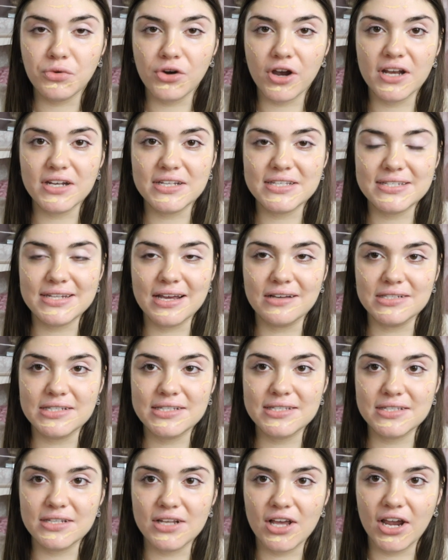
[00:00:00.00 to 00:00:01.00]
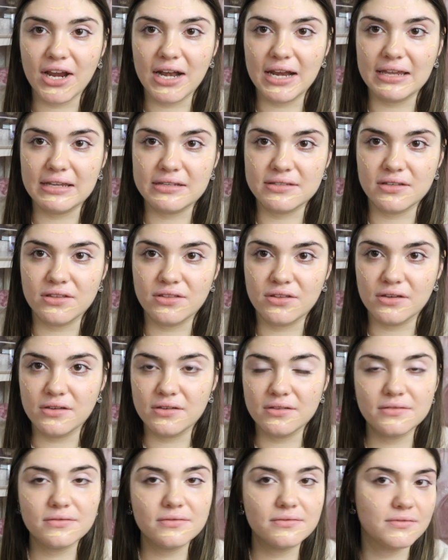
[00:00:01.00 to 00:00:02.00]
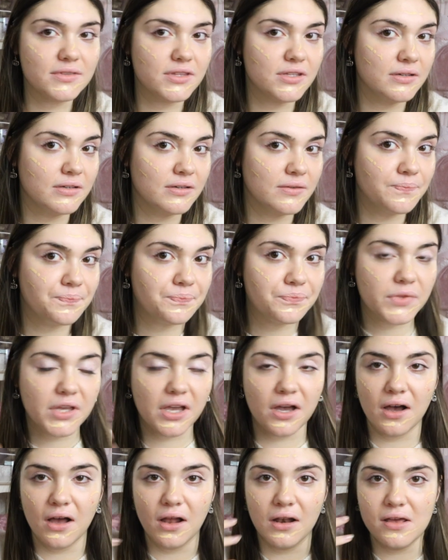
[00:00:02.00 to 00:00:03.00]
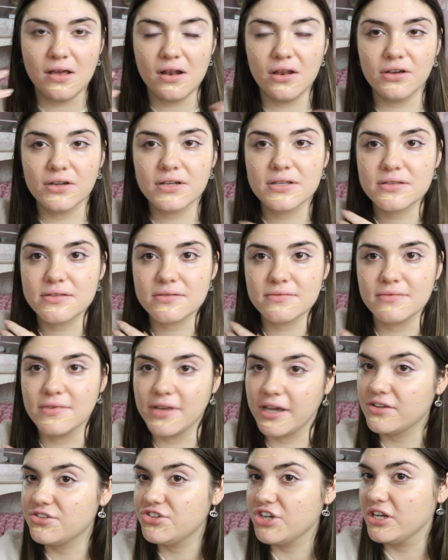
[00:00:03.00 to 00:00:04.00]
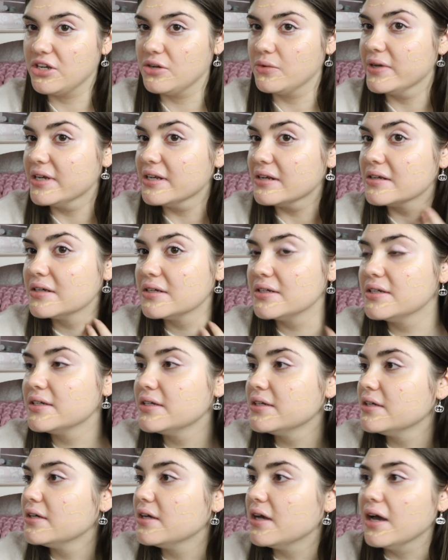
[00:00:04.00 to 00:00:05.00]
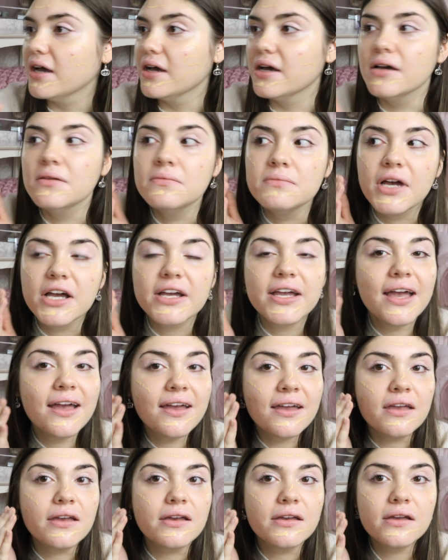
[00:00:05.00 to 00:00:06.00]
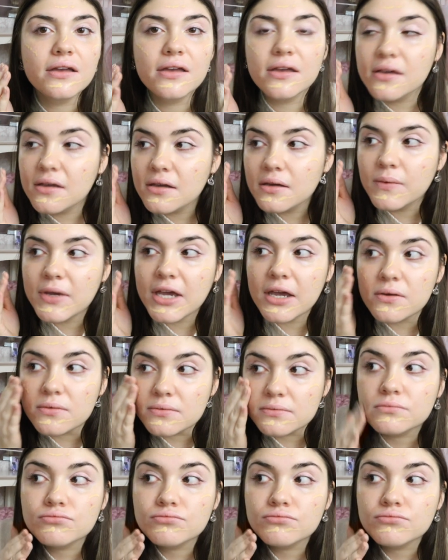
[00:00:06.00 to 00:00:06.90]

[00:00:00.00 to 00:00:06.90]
brightness down slightly so that the colour looks like genuine. Okay, here we go.